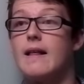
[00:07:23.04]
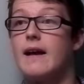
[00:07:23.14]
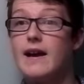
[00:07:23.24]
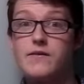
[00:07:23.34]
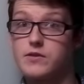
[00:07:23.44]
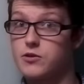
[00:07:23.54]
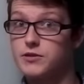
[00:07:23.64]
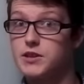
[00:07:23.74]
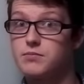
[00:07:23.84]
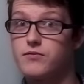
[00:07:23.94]
I haven't
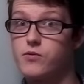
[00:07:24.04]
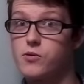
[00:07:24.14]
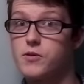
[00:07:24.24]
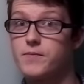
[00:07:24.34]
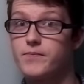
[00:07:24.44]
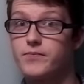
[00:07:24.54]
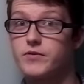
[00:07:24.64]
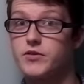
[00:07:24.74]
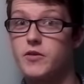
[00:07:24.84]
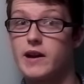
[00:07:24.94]
heard this before,
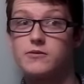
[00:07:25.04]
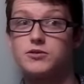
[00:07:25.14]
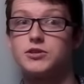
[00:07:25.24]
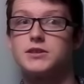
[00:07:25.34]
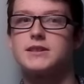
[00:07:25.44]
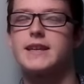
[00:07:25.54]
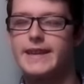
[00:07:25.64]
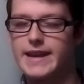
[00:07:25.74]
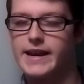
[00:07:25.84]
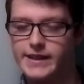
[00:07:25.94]
so I was just
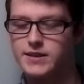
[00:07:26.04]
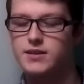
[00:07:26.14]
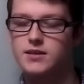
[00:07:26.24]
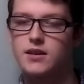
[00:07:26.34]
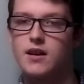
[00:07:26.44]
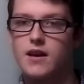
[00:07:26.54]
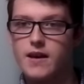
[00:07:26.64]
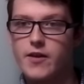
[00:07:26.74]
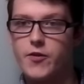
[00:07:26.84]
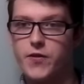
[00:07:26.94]
yes
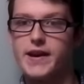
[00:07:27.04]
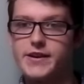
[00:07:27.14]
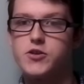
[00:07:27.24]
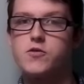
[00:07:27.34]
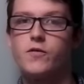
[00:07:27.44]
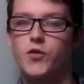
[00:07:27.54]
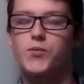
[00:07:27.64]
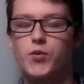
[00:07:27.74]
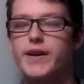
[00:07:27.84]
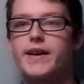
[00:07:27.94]
thank you for
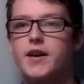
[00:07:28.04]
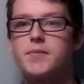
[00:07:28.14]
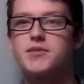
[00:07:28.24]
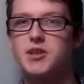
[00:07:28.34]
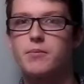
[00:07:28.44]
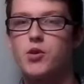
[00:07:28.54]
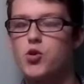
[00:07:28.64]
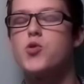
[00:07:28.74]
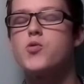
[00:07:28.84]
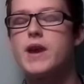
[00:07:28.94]
bringing up some
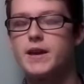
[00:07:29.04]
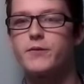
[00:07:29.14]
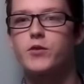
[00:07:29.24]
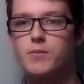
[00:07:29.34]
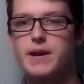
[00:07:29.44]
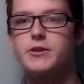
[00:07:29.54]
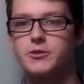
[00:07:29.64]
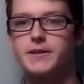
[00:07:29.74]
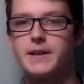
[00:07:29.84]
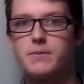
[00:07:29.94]
new
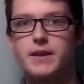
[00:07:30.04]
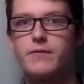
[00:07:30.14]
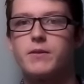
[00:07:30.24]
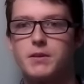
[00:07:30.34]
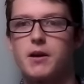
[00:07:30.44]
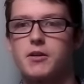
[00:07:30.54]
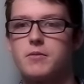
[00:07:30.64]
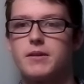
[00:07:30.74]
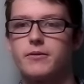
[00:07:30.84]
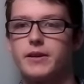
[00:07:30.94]
information in a Bigfoot
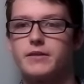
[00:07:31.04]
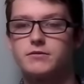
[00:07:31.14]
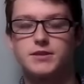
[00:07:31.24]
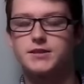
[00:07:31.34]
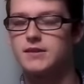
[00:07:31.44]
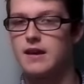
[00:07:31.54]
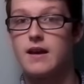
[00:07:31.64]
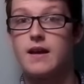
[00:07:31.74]
documentary. It was